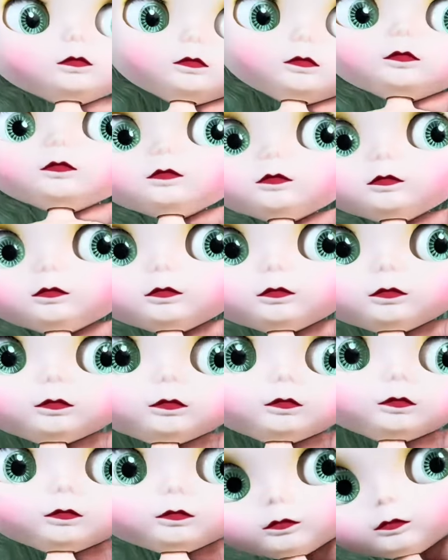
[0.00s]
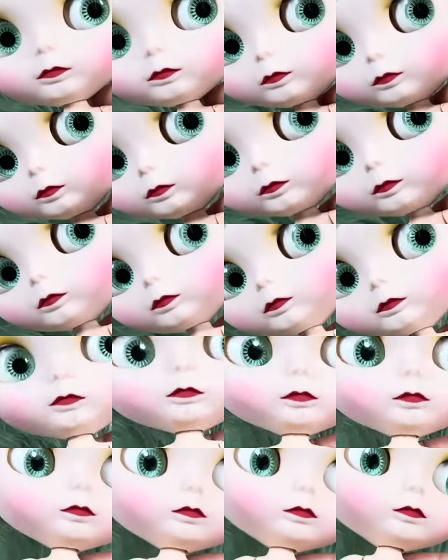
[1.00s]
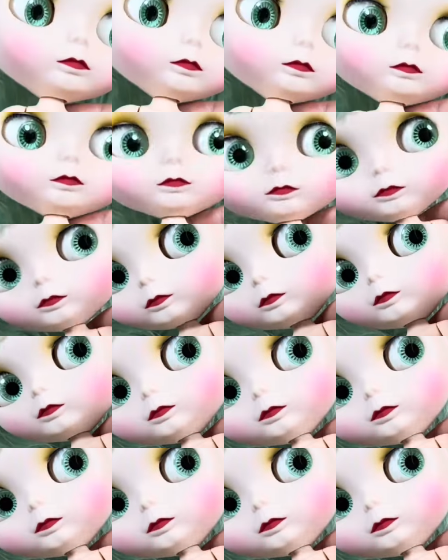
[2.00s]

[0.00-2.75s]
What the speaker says: She has some rotation at the waist,